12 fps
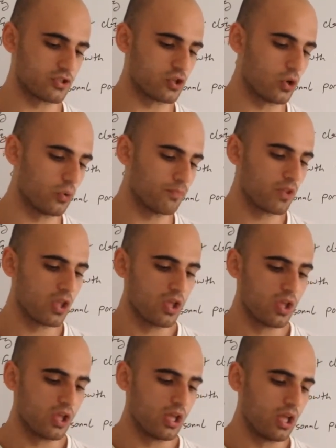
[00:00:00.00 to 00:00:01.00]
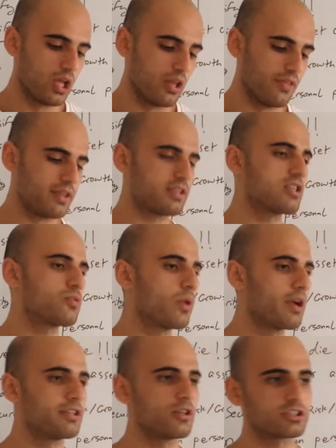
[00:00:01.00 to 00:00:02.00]
So this is
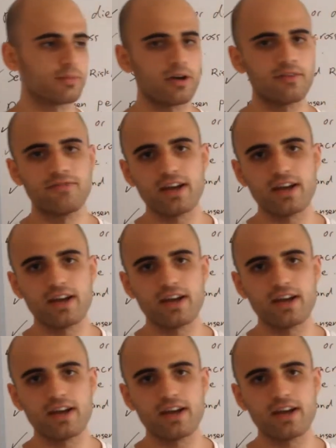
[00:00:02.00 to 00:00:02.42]
where he talks about